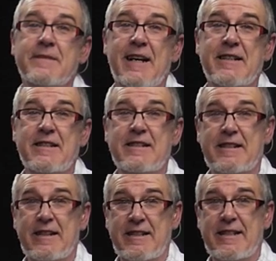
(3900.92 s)
Yes, he's
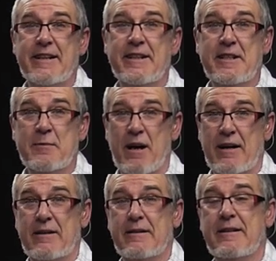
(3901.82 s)
he's deaded his
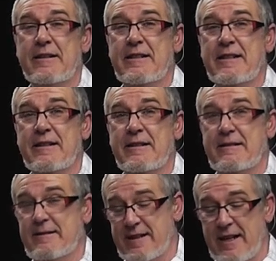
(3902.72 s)
Mac and he sent it
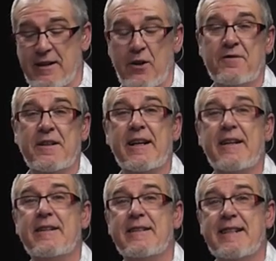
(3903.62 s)
sent it off to get
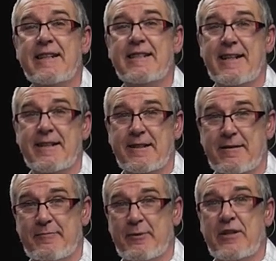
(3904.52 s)
it de deaded,
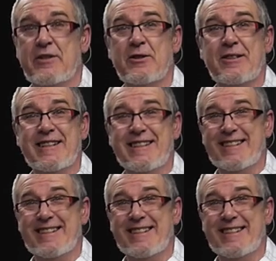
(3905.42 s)
but it's not it's way for